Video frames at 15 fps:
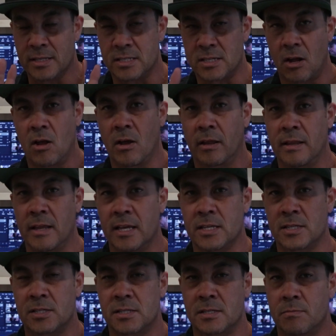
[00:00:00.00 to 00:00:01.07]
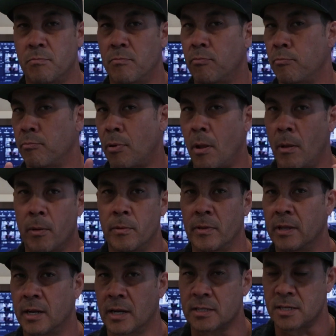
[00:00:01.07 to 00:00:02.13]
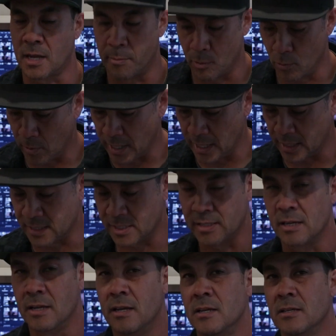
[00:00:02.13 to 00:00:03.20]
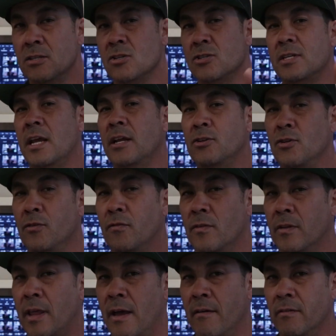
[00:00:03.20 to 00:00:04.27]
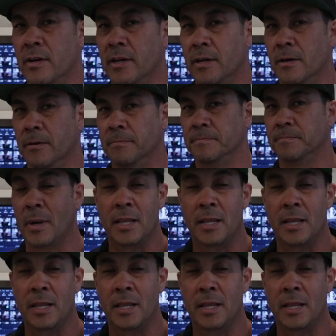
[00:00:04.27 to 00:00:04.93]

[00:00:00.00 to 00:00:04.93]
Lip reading: installing this probably within the next couple weeks, so stay tuned from that video.